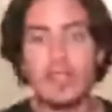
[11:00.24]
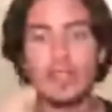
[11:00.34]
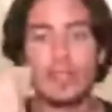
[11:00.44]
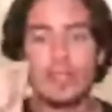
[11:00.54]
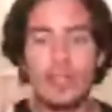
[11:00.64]

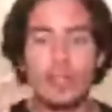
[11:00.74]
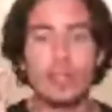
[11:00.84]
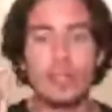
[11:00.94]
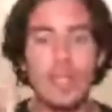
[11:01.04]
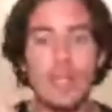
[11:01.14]
into
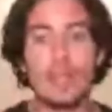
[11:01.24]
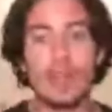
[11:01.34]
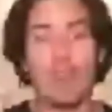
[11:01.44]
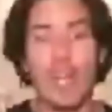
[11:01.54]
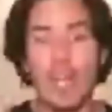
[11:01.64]
two
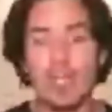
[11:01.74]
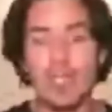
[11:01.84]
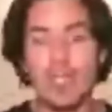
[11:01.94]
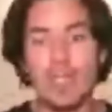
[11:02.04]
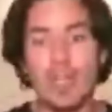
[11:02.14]
different
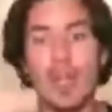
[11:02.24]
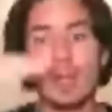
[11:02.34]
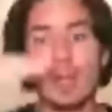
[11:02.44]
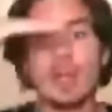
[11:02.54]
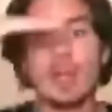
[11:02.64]
energies that
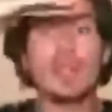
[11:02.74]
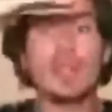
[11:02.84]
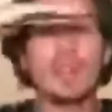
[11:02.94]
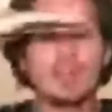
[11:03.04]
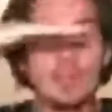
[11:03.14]
are being
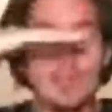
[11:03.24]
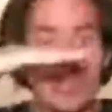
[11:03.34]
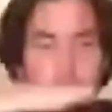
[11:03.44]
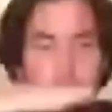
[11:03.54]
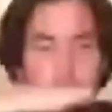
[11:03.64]

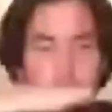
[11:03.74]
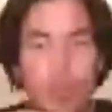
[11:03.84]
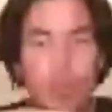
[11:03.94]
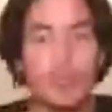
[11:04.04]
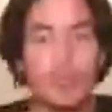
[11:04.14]

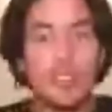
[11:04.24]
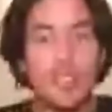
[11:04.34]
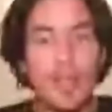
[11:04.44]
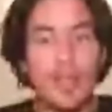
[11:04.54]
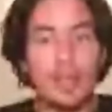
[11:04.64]
suppressed one to
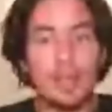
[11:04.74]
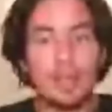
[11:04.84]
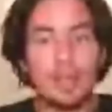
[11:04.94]
each other.